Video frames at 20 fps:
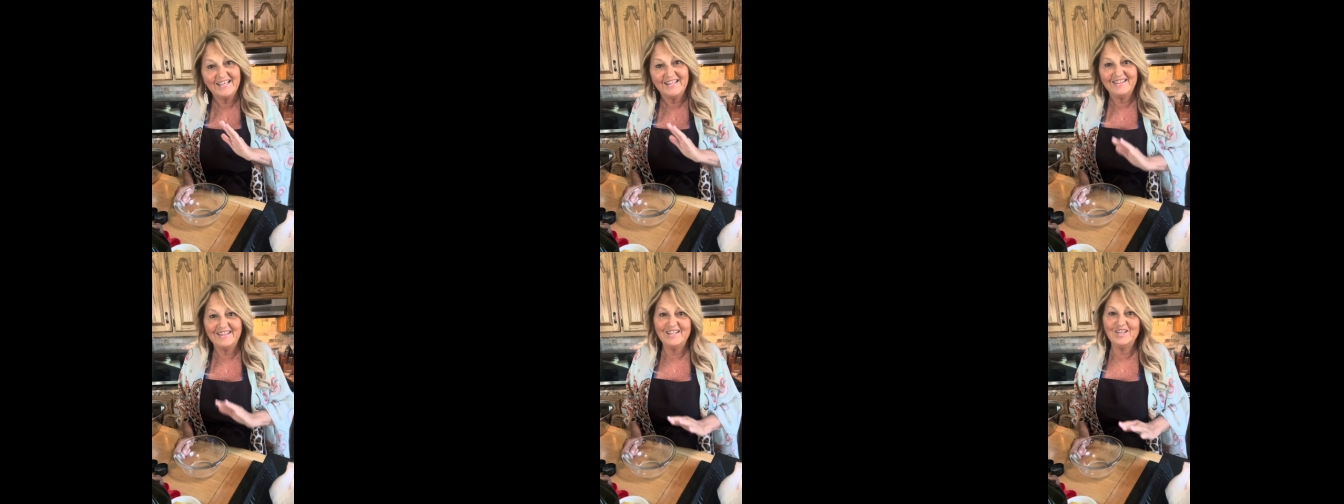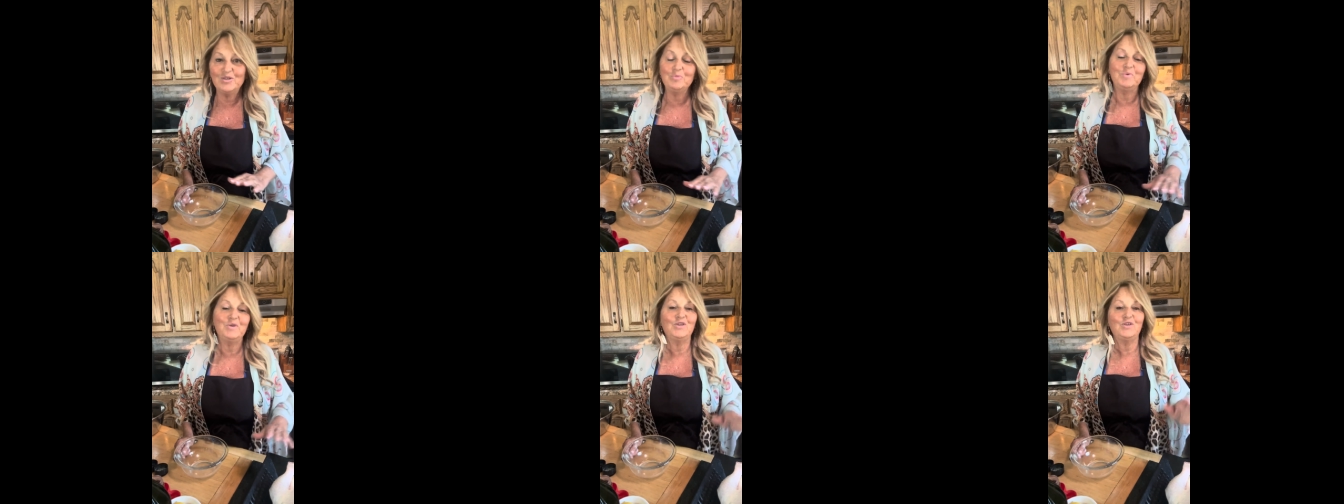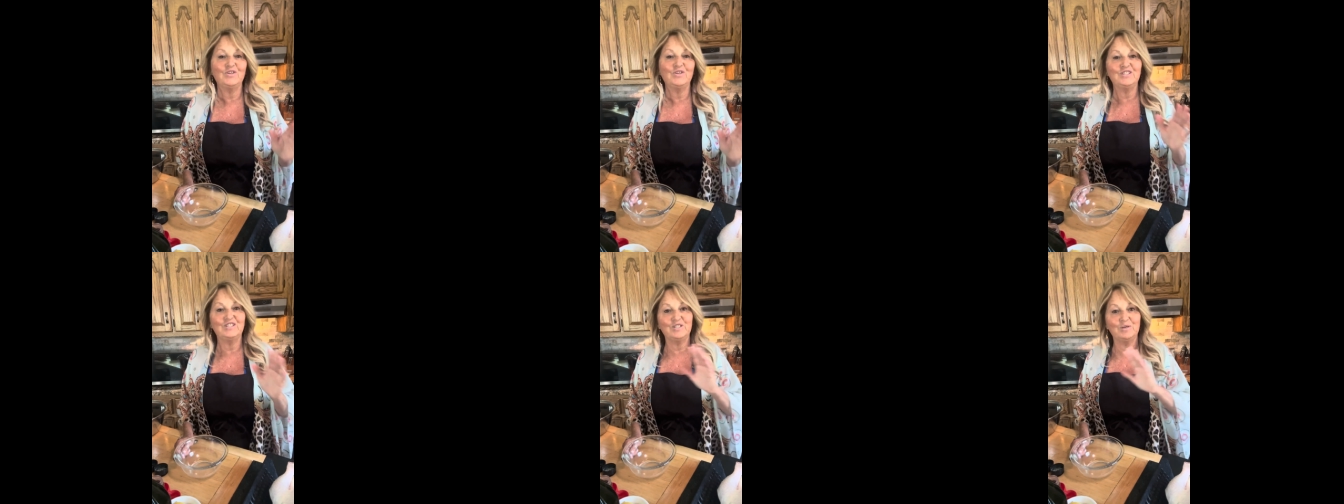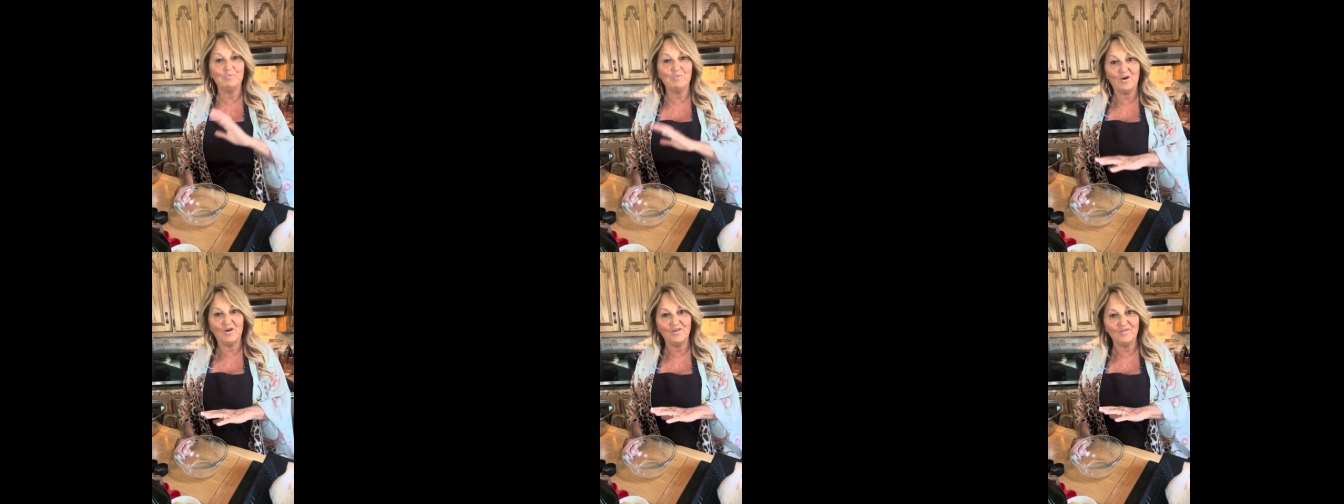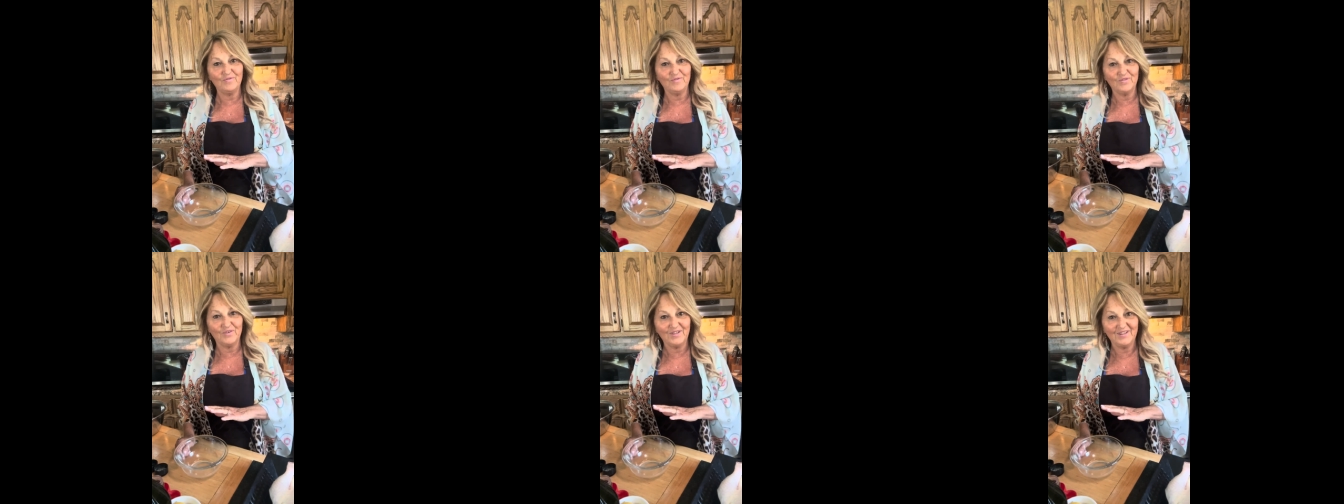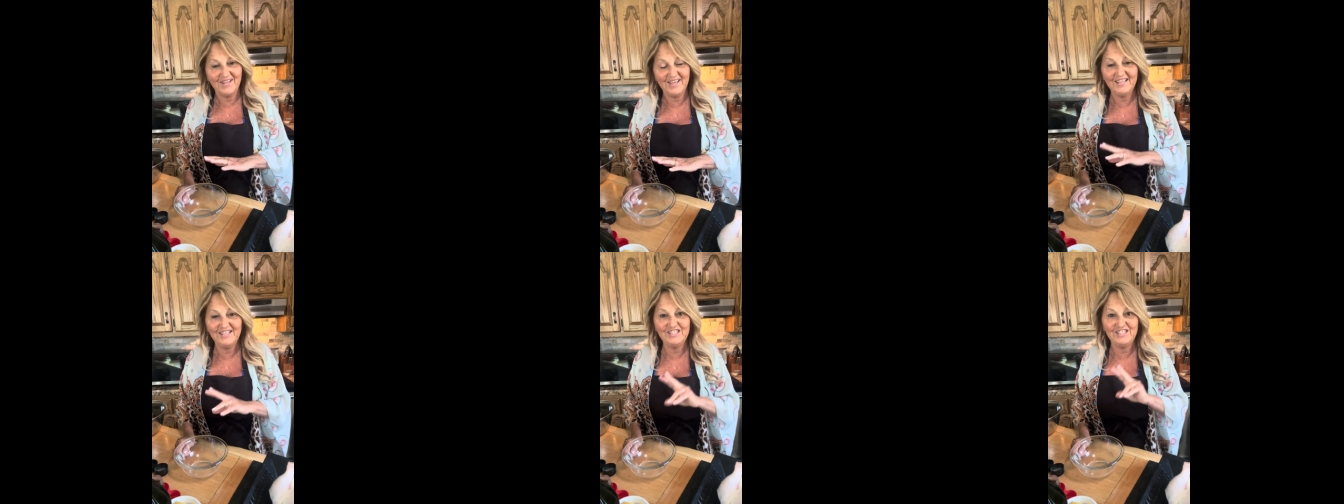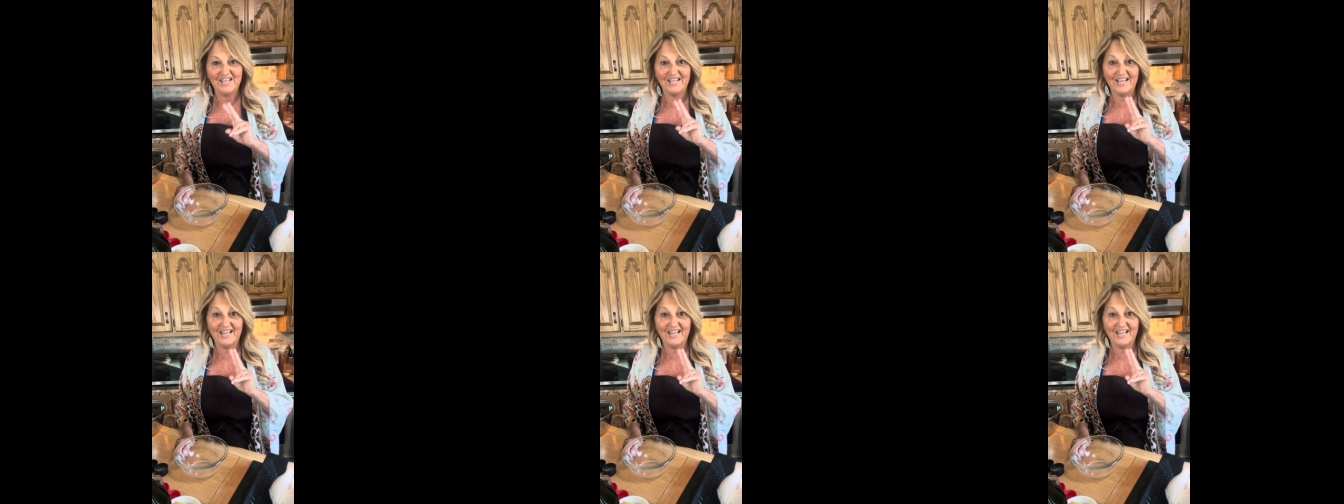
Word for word: Then it'll be good tomorrow for lunch.